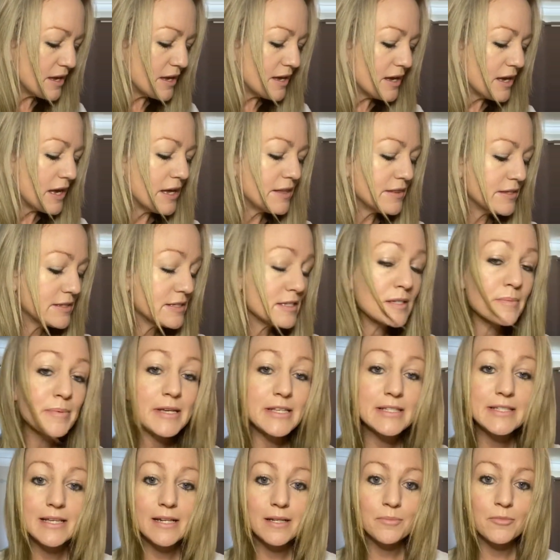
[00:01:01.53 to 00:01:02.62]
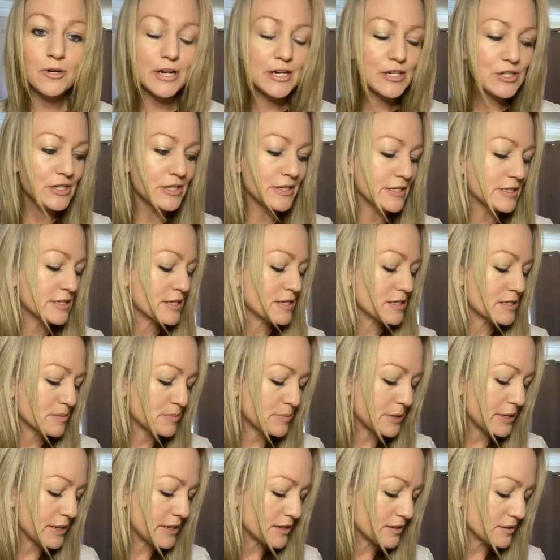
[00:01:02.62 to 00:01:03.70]
And this is about celebration. This is
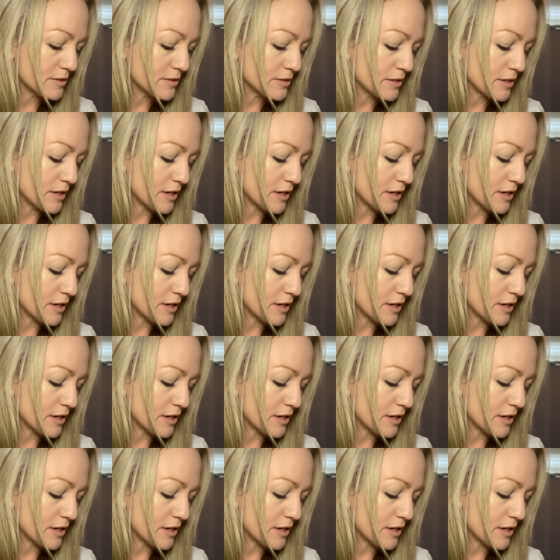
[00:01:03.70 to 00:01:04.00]
about